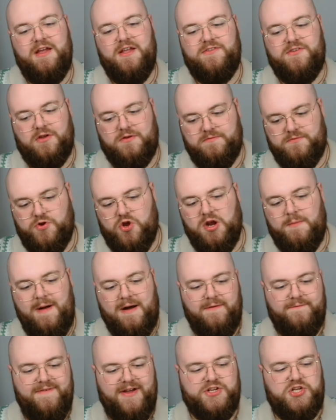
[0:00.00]
So
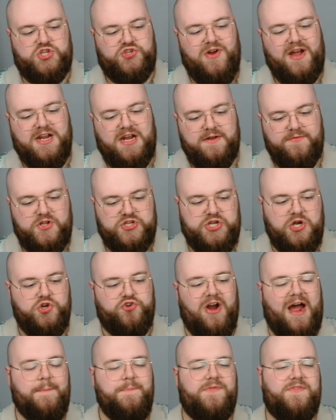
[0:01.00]
Gulamel, Vengeance Dragon, the 2
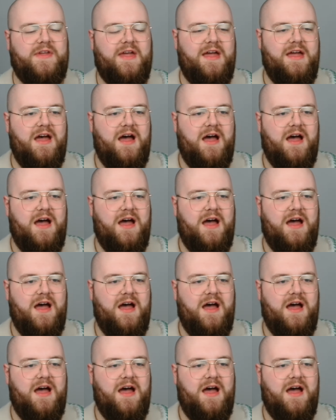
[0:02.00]
traps.